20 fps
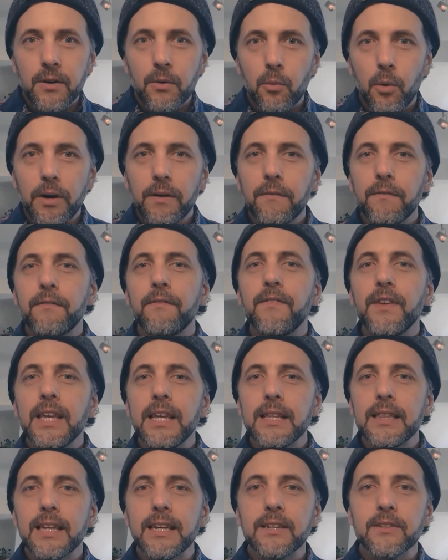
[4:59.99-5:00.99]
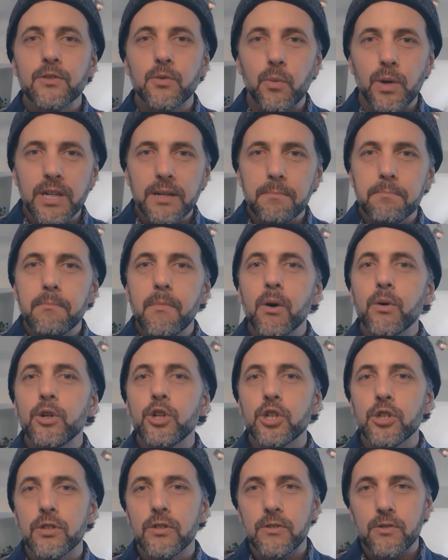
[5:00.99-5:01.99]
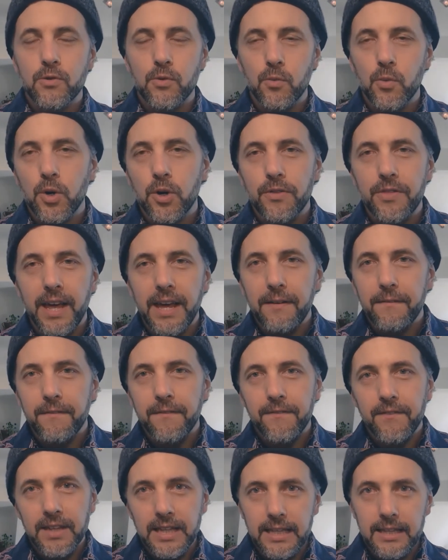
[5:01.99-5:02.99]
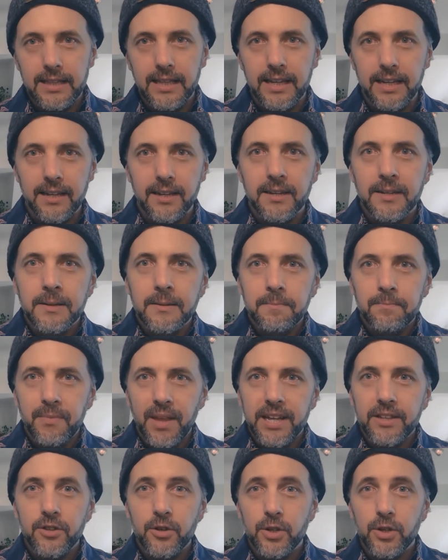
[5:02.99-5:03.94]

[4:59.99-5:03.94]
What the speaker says: What feelings, what emotions were they feeling? And